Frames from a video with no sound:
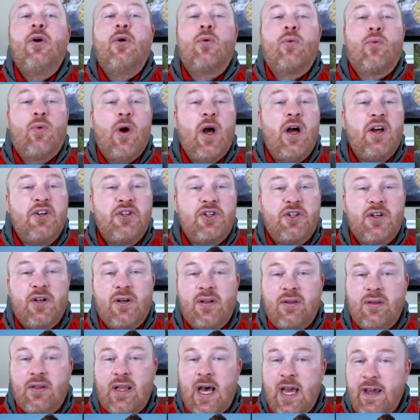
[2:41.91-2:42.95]
Rush,
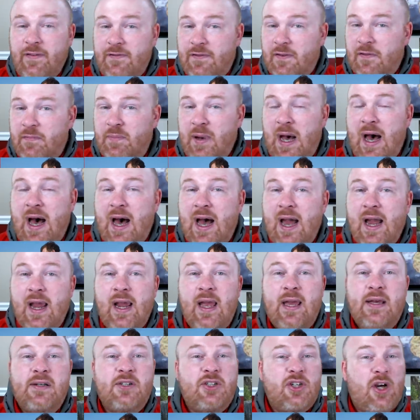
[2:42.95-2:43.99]
Life of Pi,
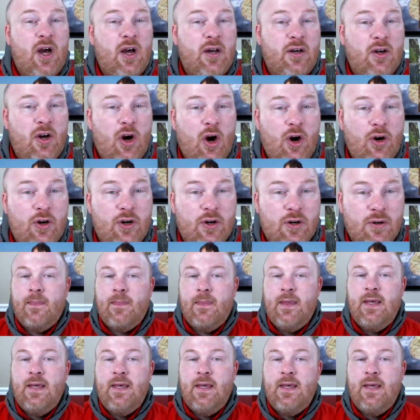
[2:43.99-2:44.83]
and John Carter.